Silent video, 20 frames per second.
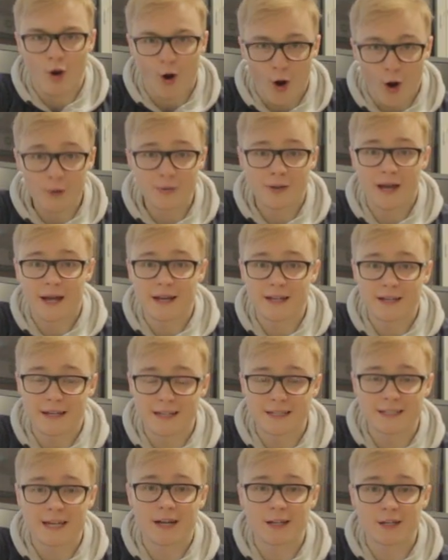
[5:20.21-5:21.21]
Okay,
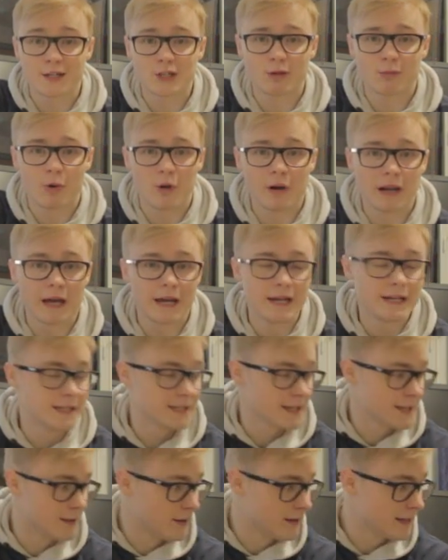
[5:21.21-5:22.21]
it's getting somewhat
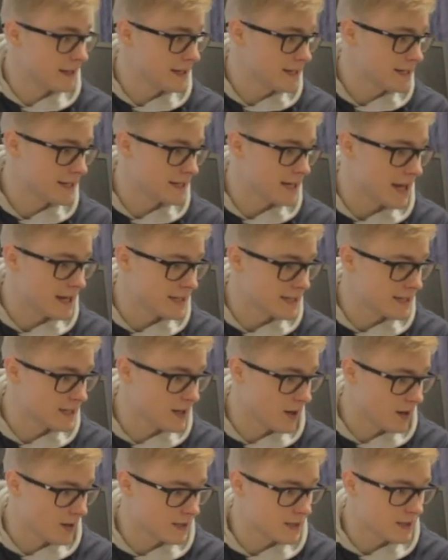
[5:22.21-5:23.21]
late and I need to get
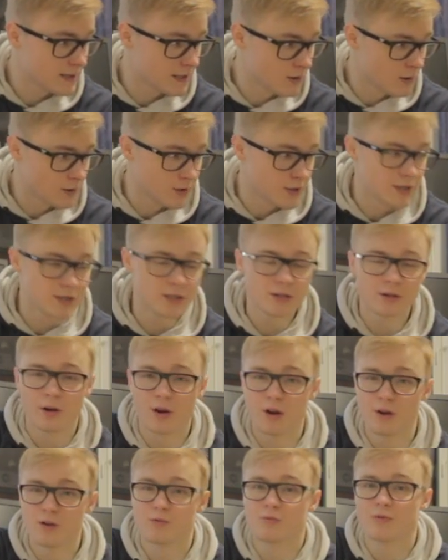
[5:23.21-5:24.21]
started or just, you
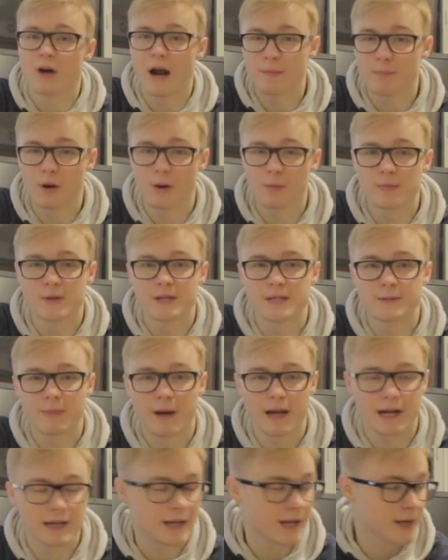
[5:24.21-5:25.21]
know, wrap up this
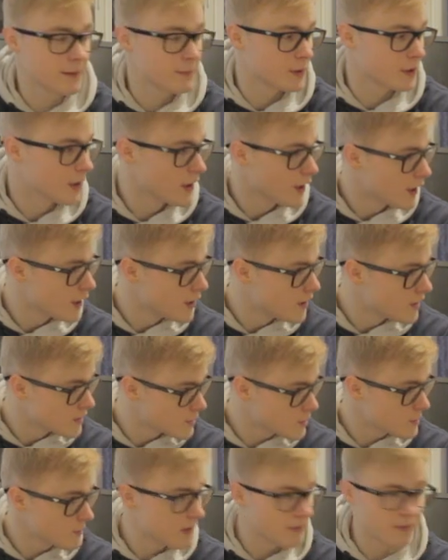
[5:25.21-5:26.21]
packing. But
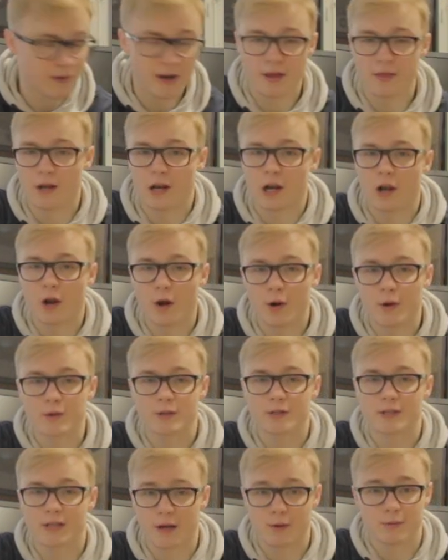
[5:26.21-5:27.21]
to be fair, the
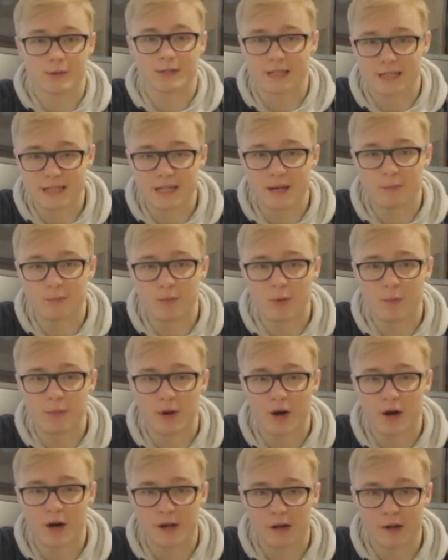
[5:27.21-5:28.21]
clothes, that was the simple
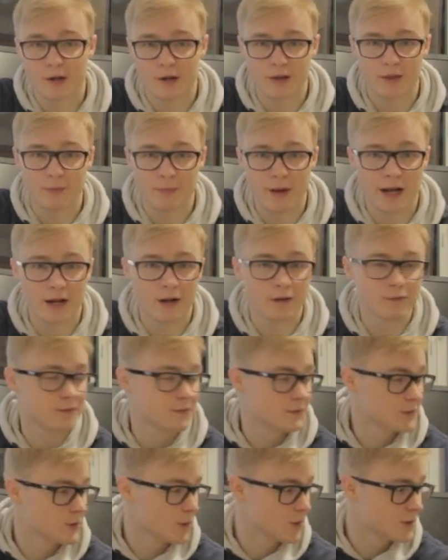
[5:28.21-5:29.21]
part, like the bag I've
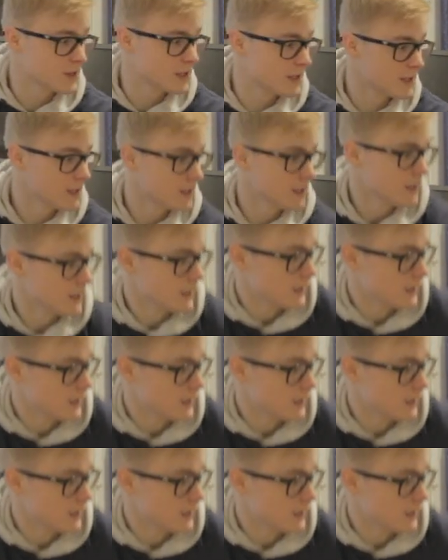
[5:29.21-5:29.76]
sorted.